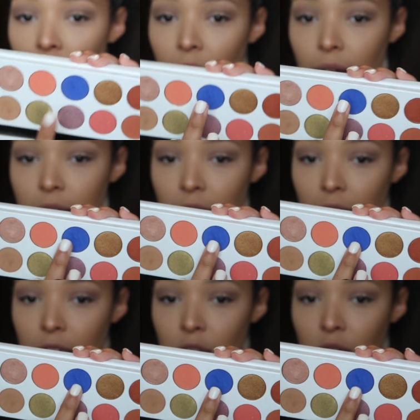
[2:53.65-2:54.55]
I'm gonna
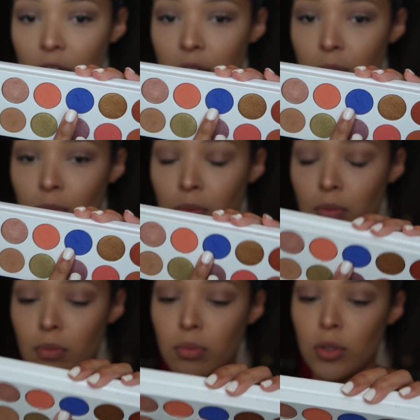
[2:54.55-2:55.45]
take this nice
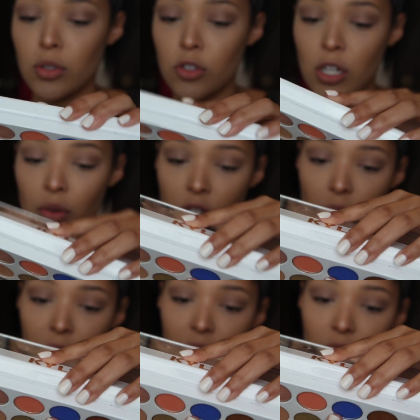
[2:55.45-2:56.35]
blue shade, which
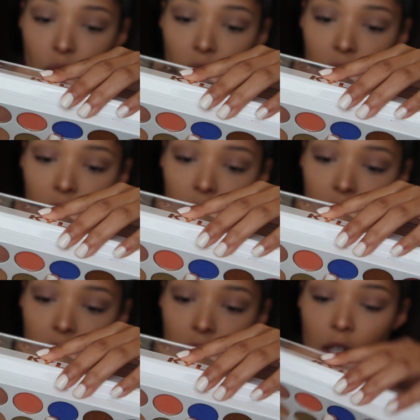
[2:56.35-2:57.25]
I believe is Royal.
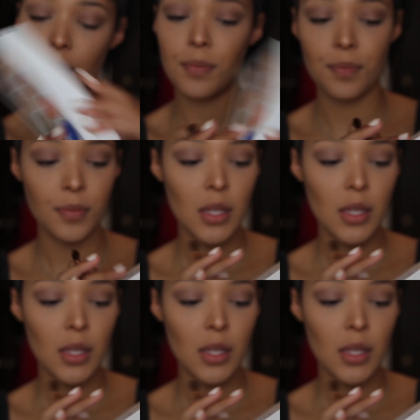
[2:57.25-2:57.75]
Yep.